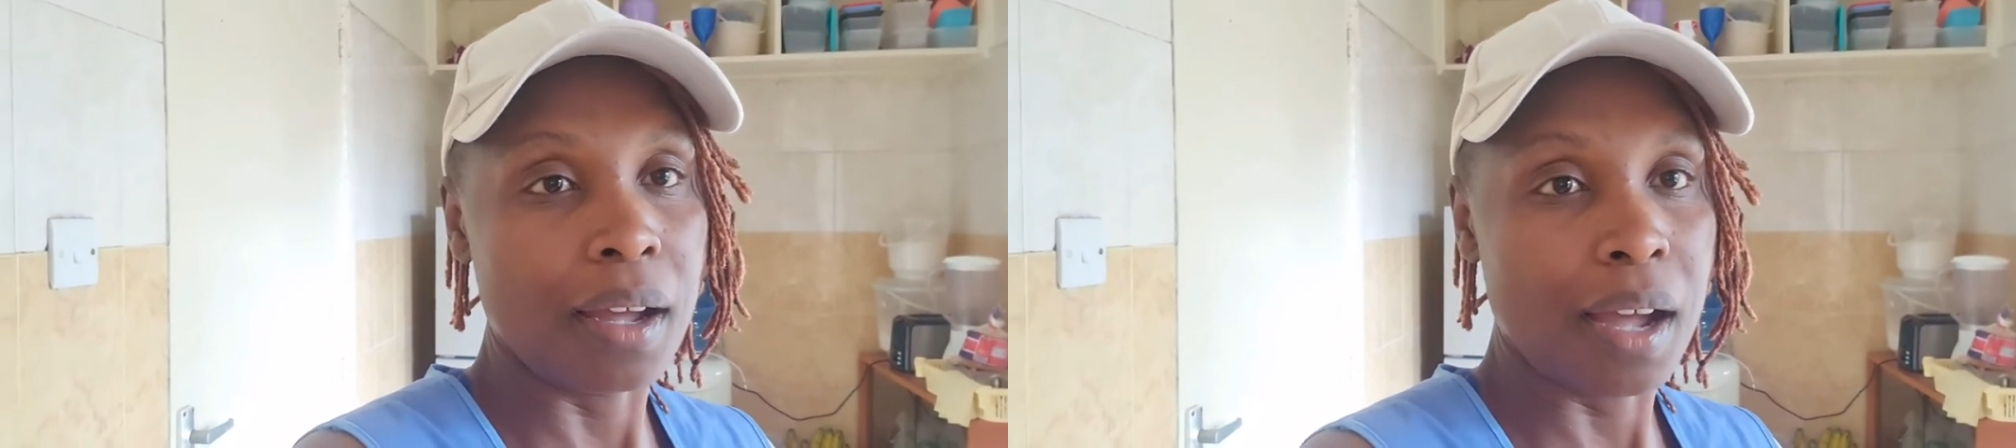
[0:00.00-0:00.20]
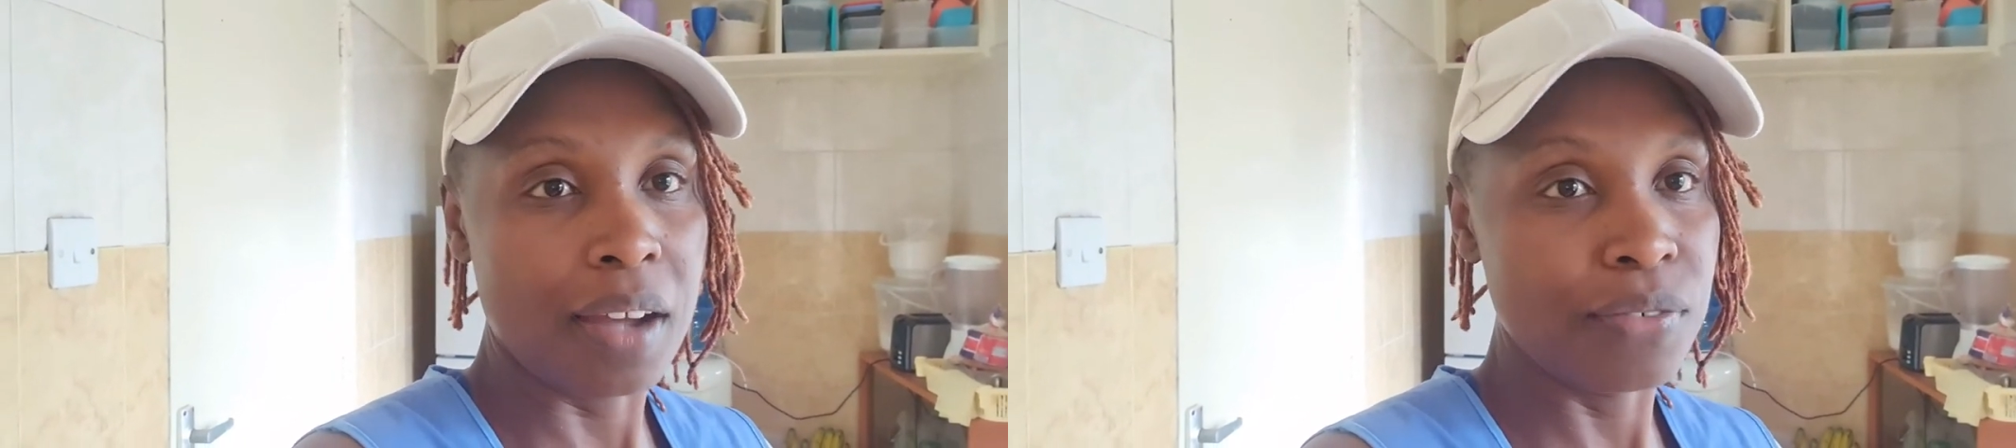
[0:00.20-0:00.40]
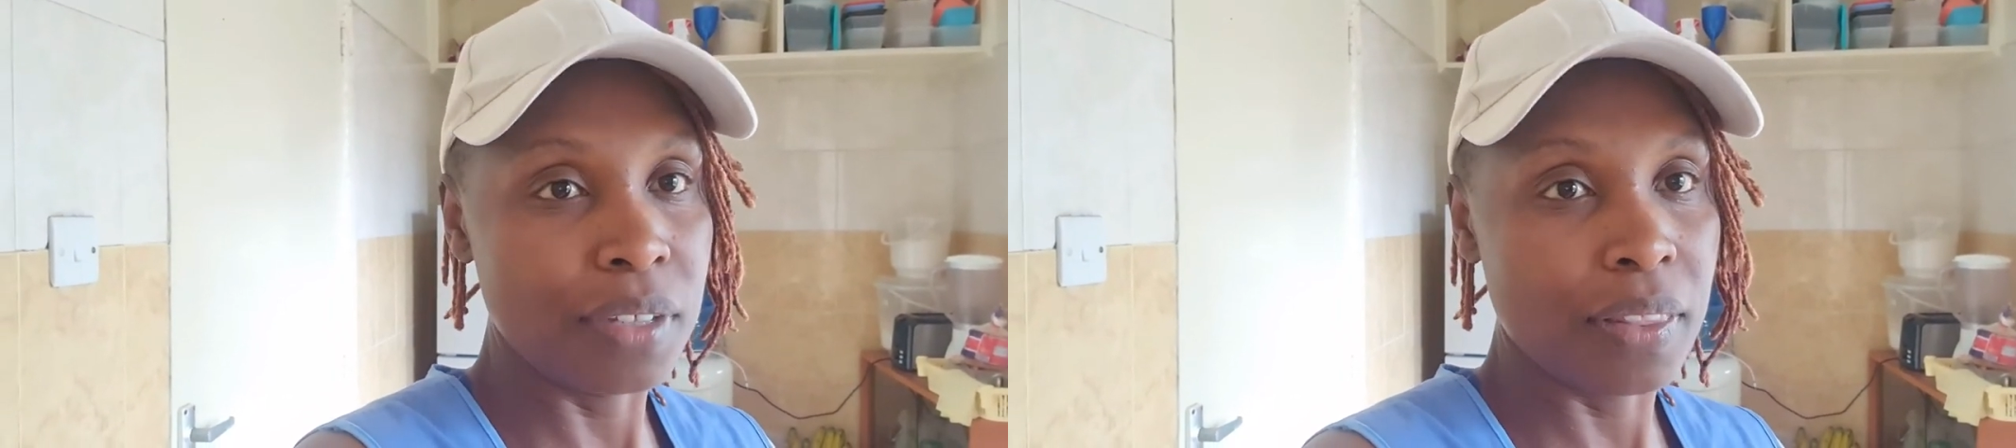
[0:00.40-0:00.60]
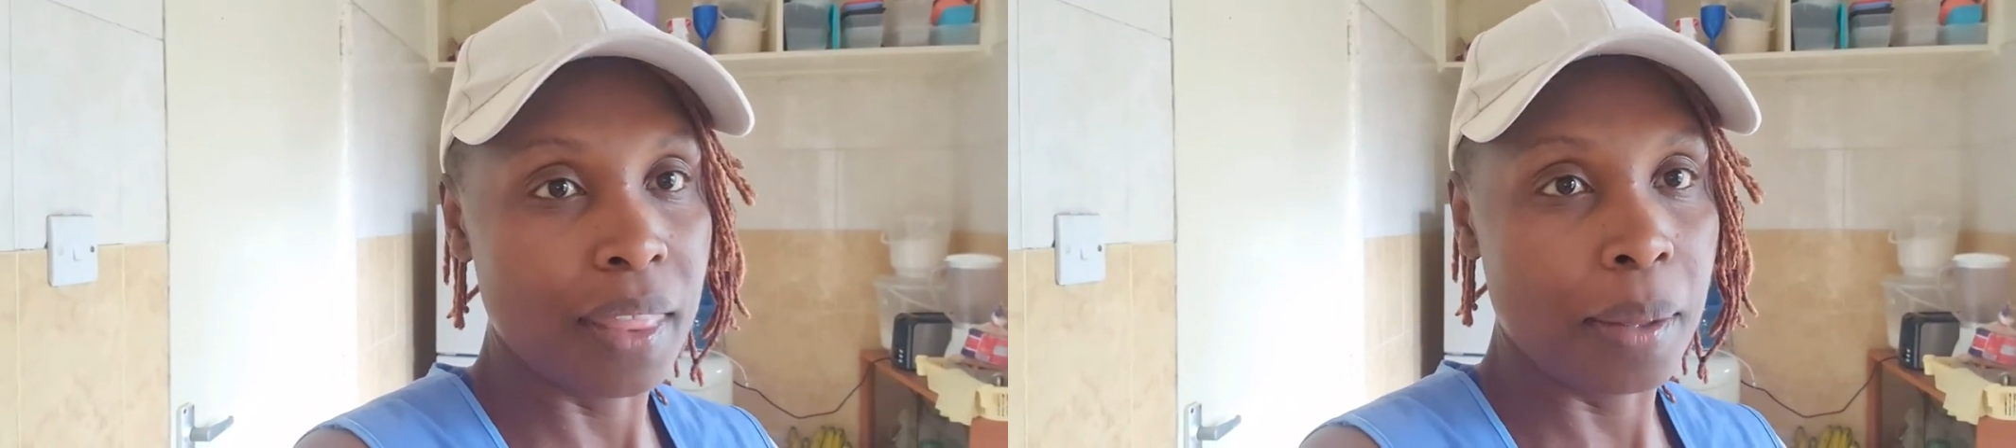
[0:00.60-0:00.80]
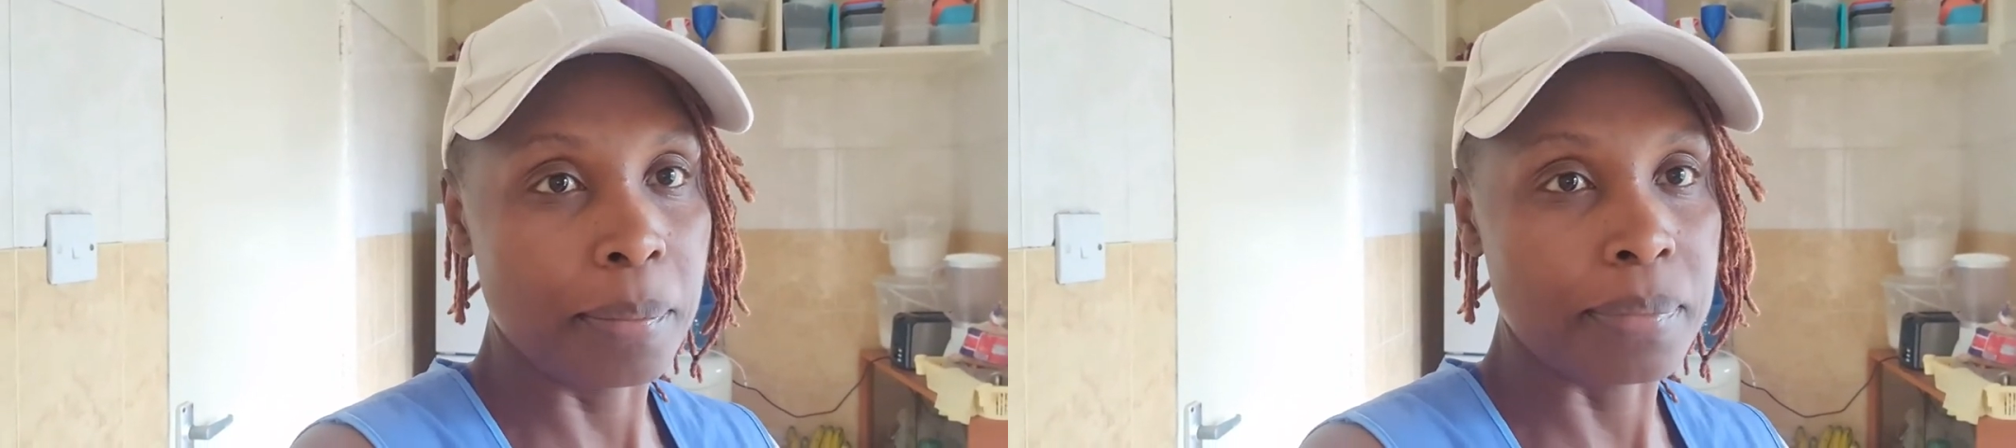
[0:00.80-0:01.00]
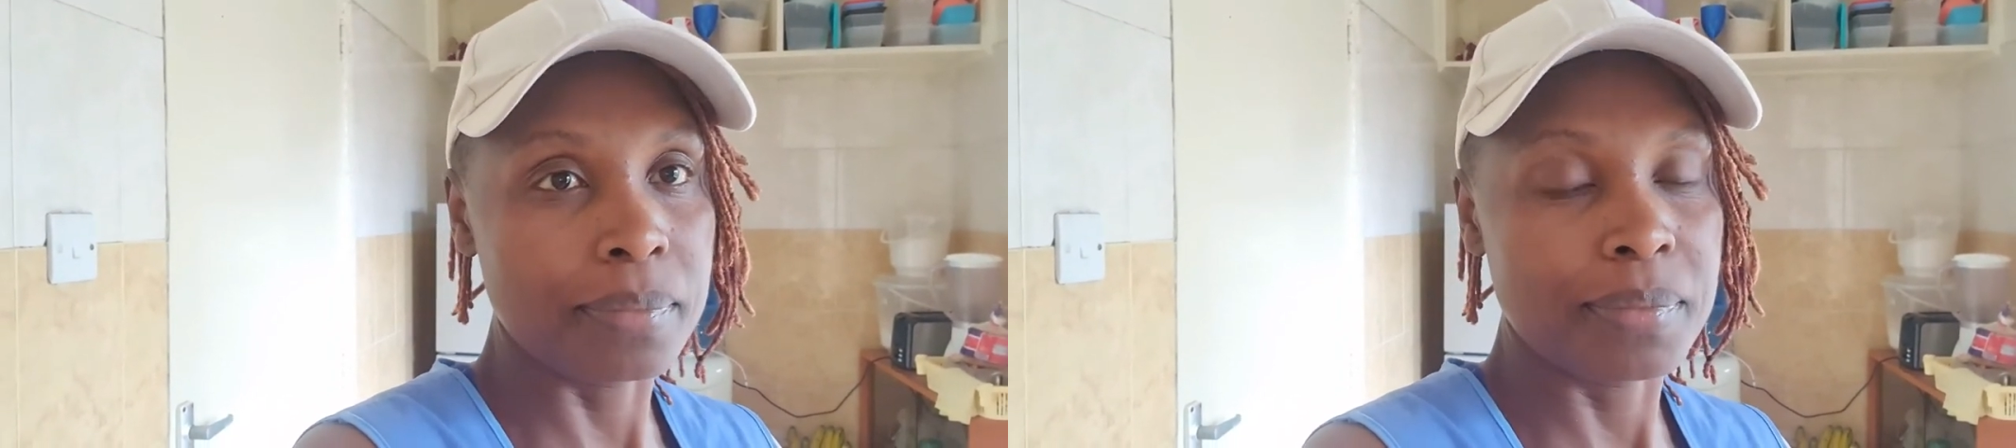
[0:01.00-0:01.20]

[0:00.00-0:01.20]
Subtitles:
having them.